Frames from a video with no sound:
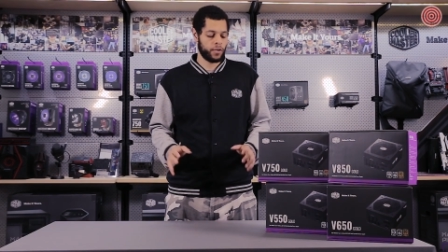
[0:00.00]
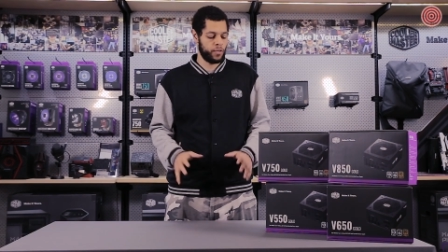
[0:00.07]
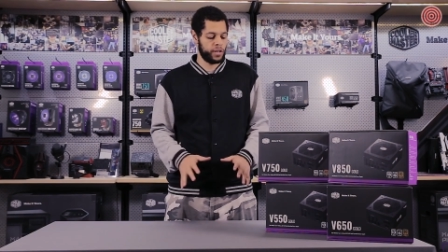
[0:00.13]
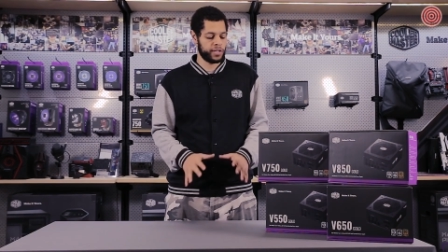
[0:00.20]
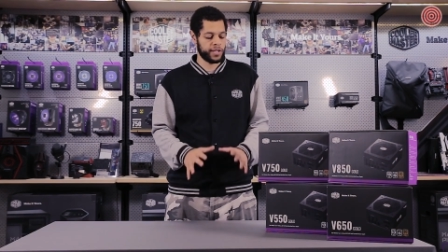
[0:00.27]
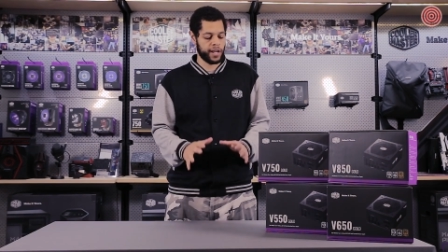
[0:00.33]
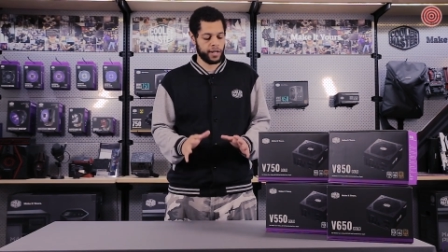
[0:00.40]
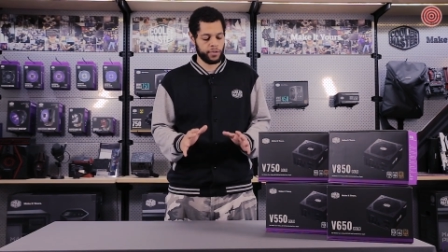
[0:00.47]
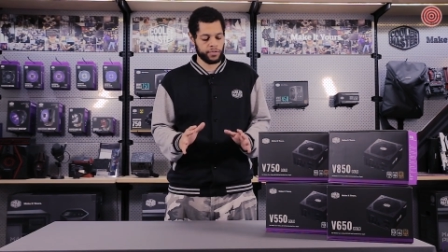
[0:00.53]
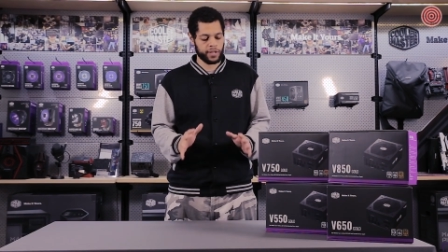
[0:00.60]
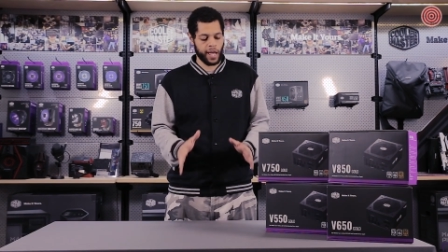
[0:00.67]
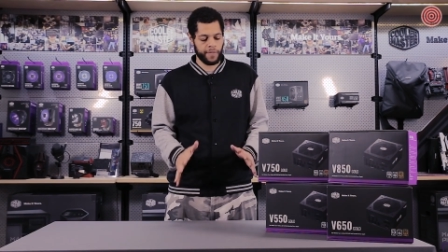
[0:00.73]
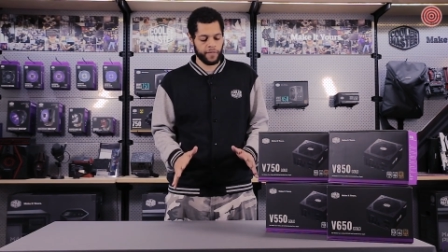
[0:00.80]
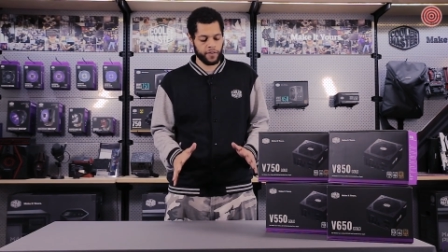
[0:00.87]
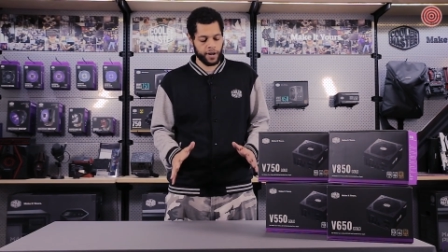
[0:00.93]
We decided it was
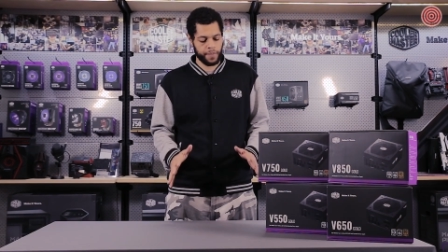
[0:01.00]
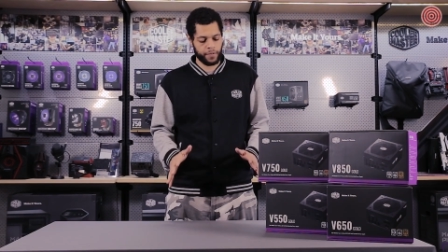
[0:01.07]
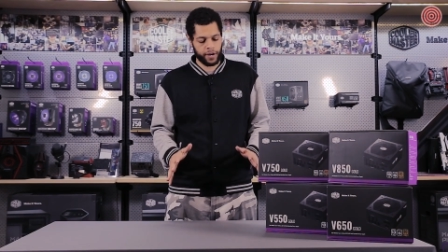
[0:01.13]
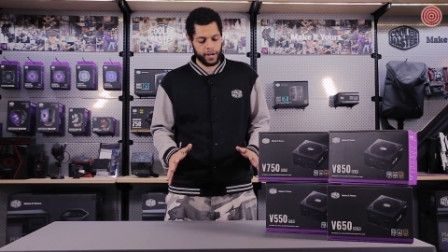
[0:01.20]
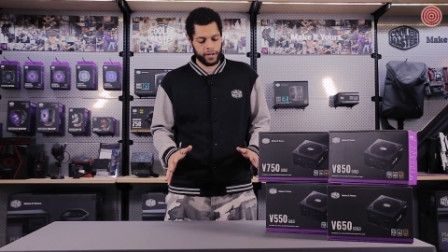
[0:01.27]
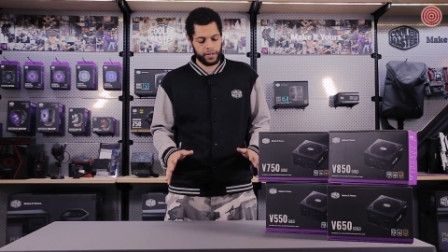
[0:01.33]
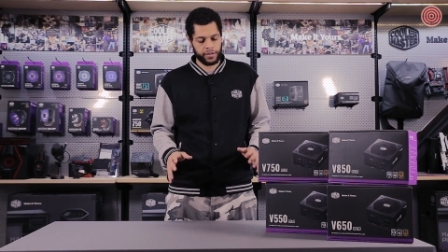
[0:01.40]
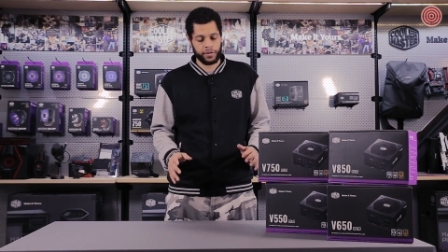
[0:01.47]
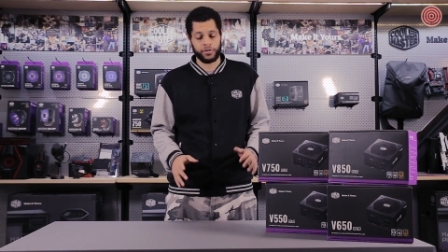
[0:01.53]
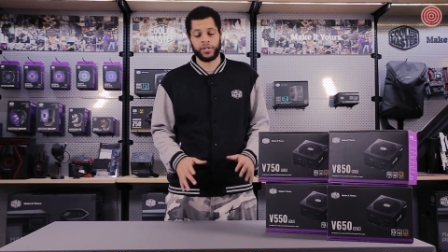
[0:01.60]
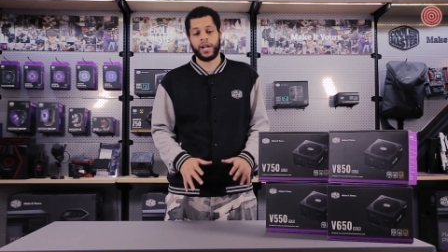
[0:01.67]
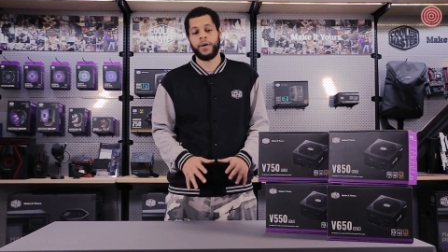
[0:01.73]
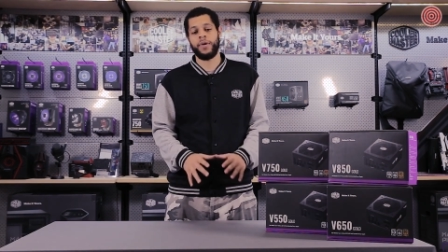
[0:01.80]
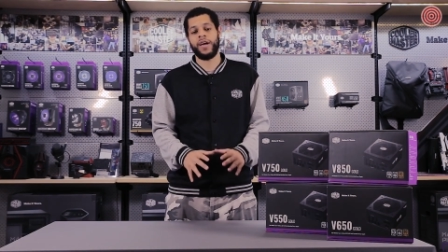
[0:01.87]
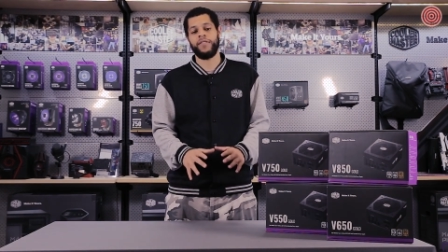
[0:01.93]
time for an upgrade, so
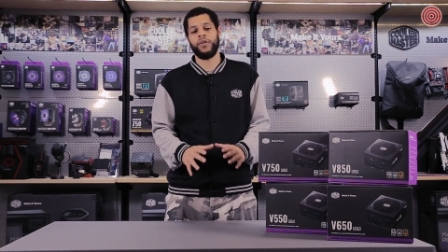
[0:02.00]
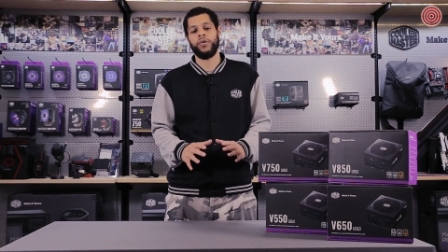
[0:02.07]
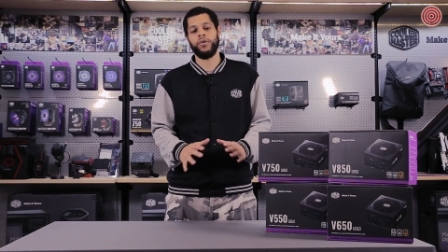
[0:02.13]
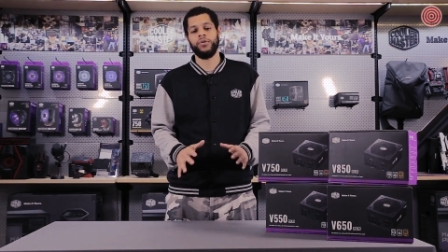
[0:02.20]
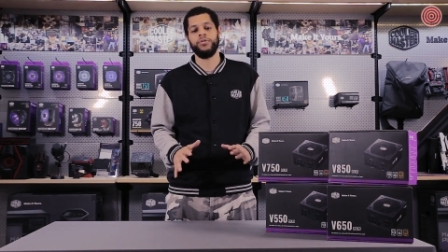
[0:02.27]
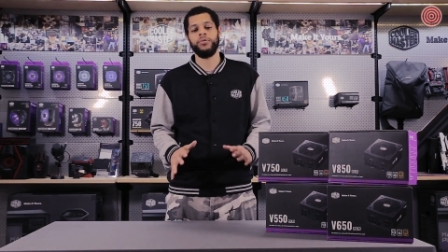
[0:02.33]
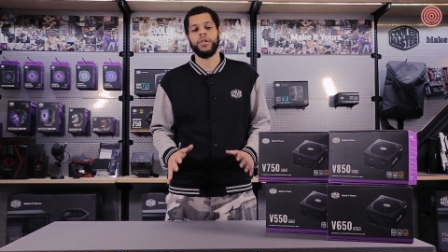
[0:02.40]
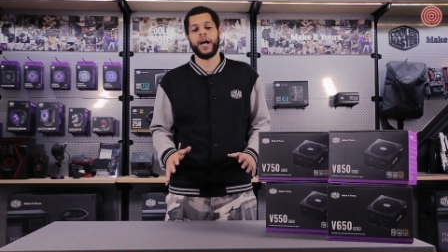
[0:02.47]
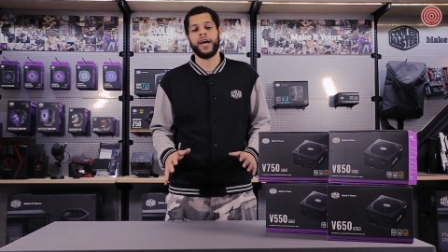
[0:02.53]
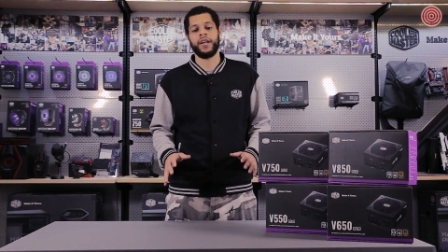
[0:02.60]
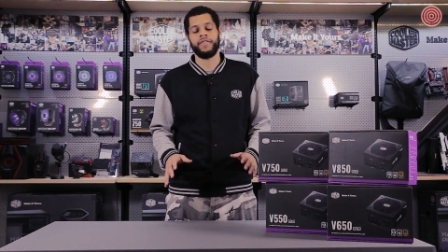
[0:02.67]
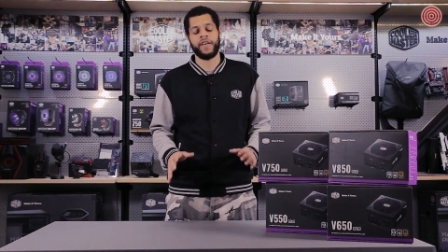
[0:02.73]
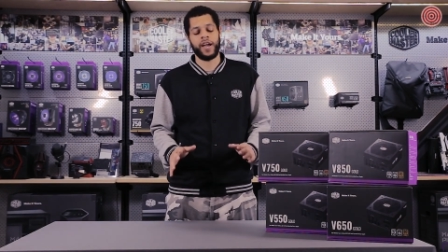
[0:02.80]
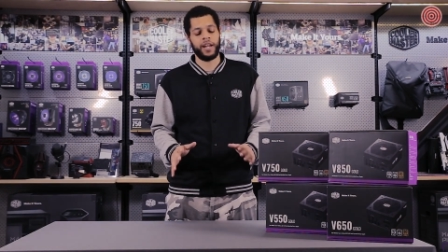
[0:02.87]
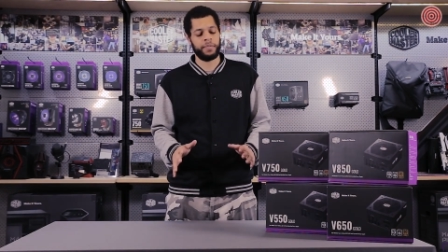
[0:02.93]
today we have a whole new line
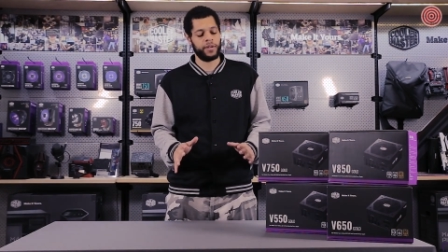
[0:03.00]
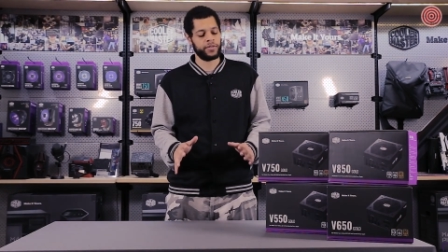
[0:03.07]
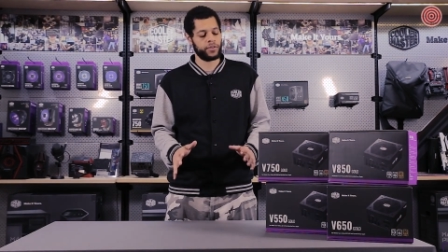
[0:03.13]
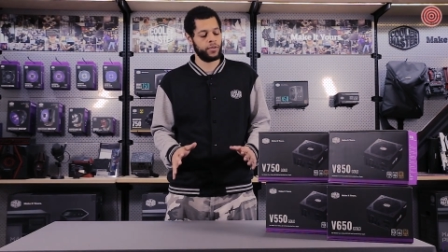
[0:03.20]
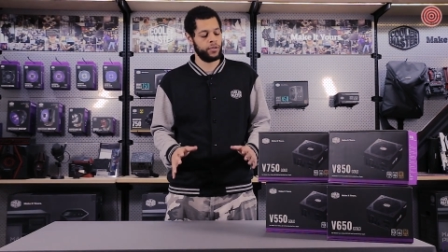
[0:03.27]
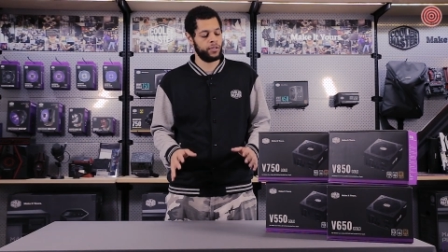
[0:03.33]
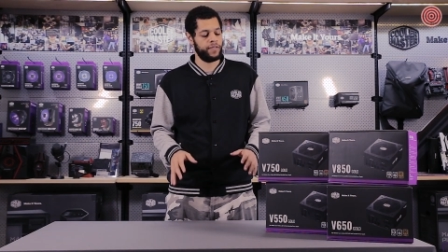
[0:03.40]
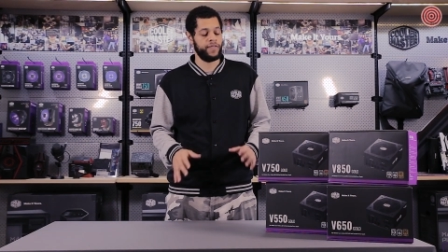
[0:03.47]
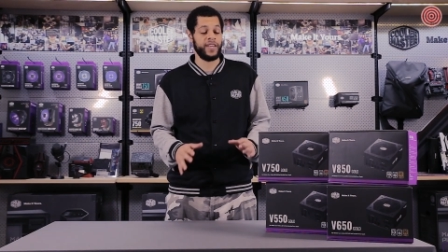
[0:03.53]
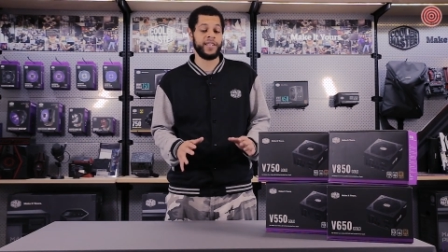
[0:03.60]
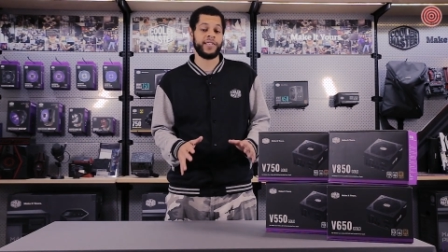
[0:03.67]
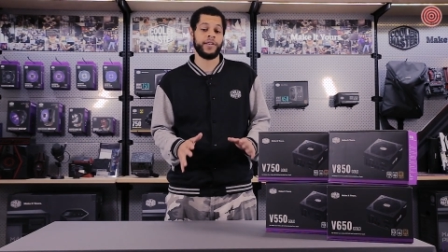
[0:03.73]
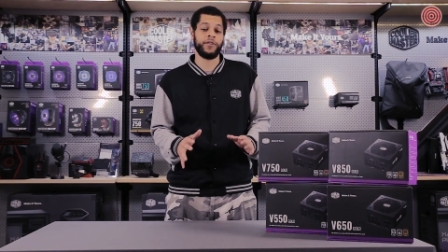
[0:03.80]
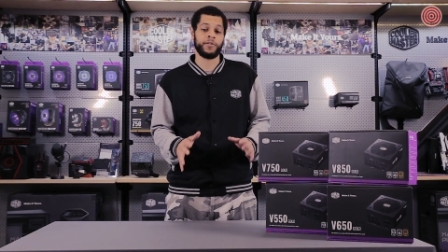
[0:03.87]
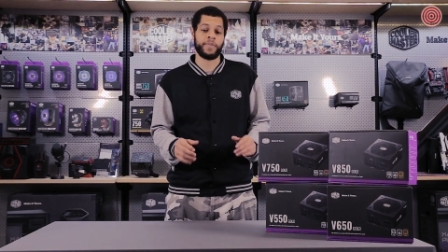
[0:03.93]
of 80 plus gold V
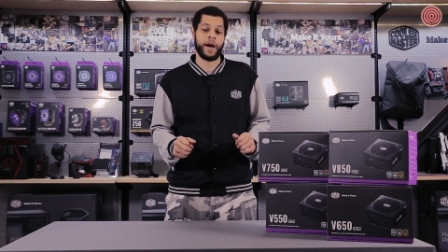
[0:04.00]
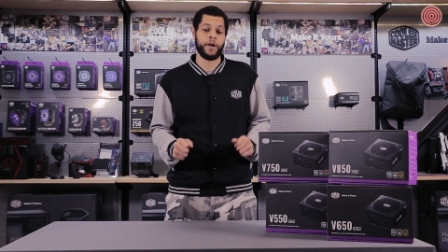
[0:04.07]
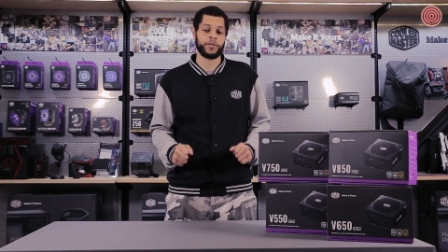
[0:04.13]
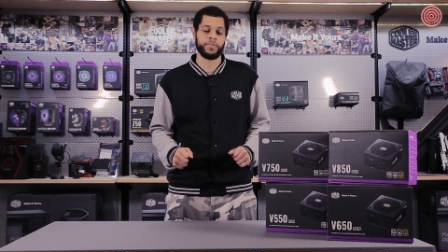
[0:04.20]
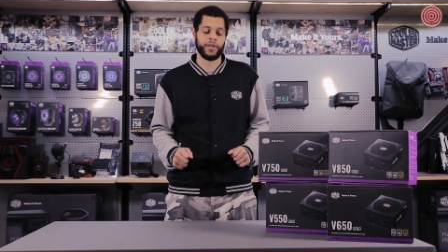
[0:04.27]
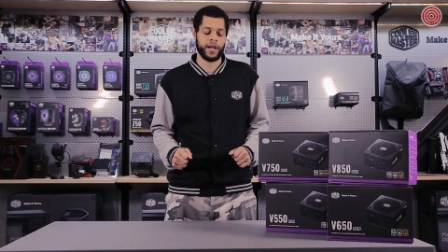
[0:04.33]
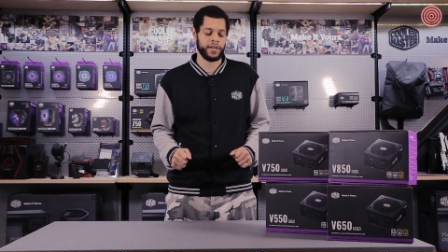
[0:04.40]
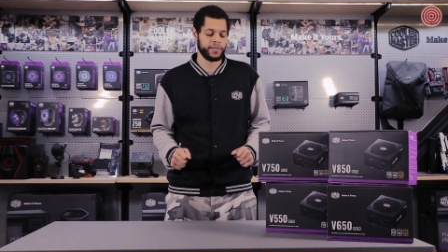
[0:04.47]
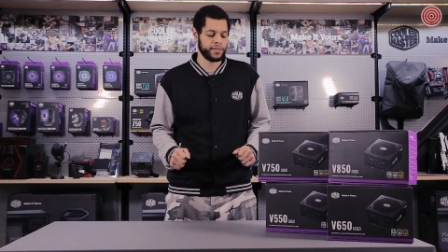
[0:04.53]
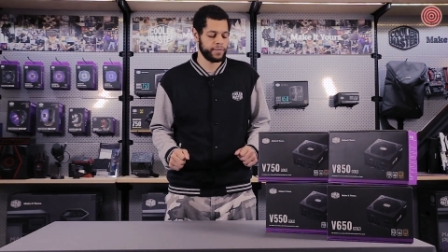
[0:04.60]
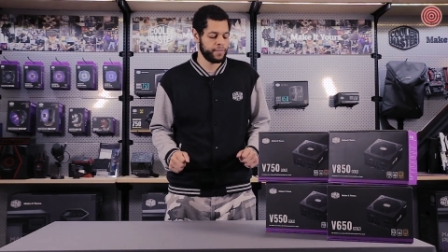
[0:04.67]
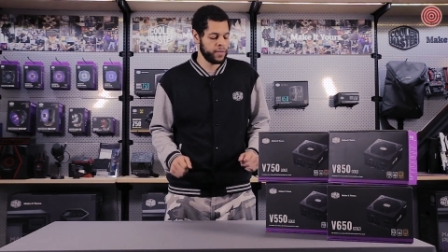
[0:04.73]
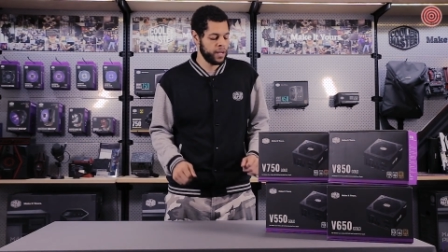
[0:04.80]
series power supplies.